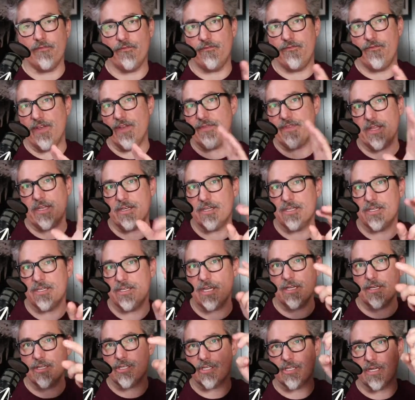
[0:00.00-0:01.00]

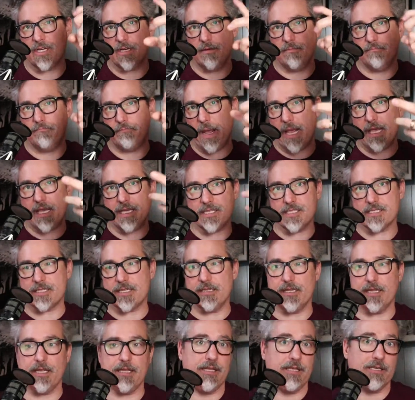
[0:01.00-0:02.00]
edition based,
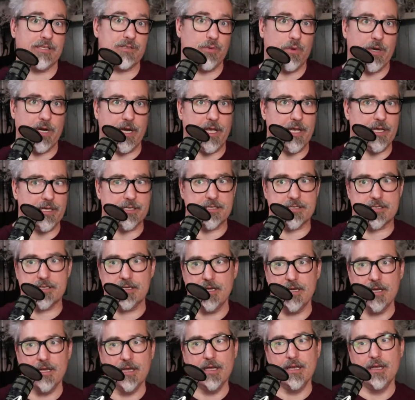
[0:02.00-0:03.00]
and then this one is
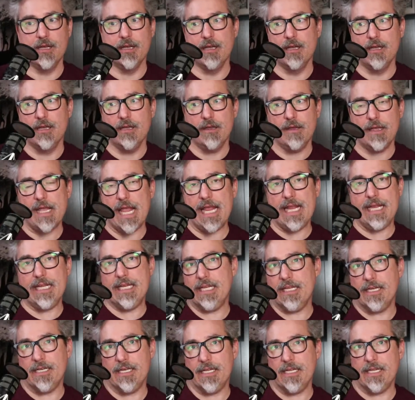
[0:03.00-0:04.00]

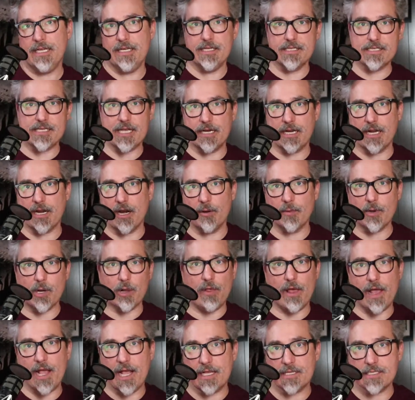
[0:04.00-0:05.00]
AD&D Descending Armor
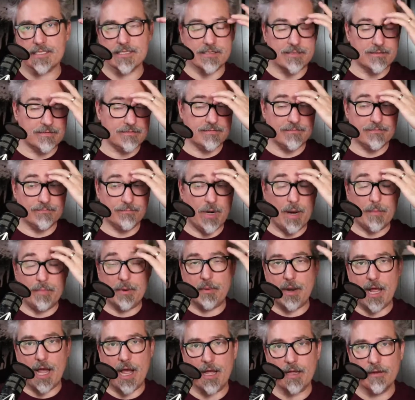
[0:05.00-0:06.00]
Class, blah, blah,
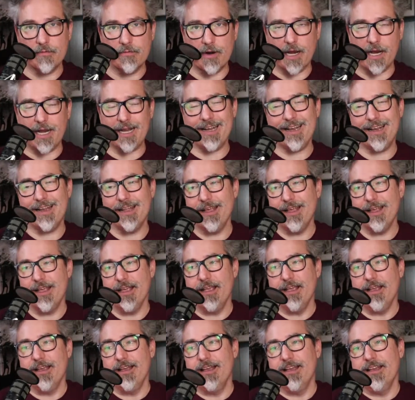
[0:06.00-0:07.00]
blah, right?
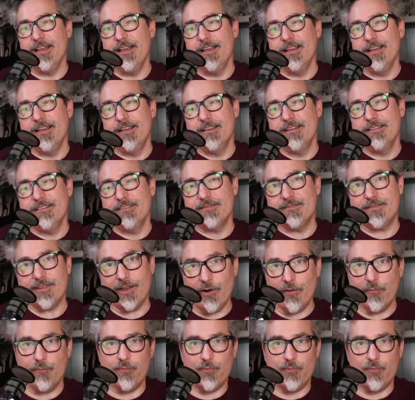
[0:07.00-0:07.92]
They're